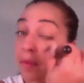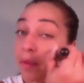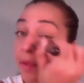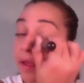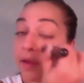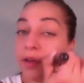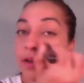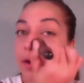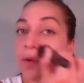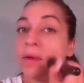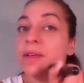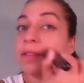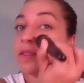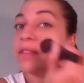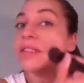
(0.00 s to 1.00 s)
And, you know,
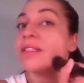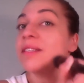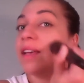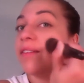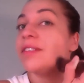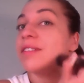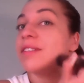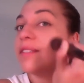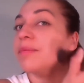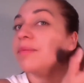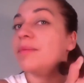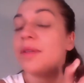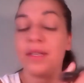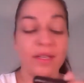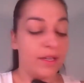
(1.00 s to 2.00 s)
he's discovered
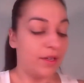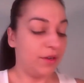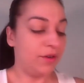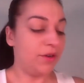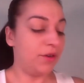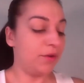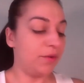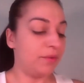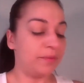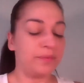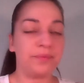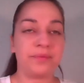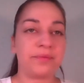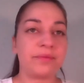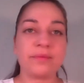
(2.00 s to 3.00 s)
some new
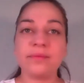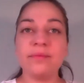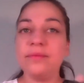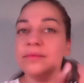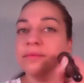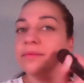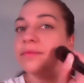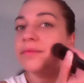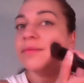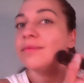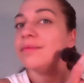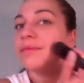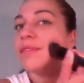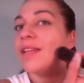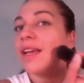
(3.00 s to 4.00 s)

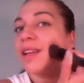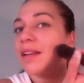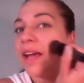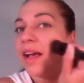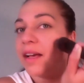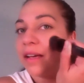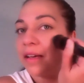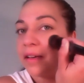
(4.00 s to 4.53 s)
knick-knack.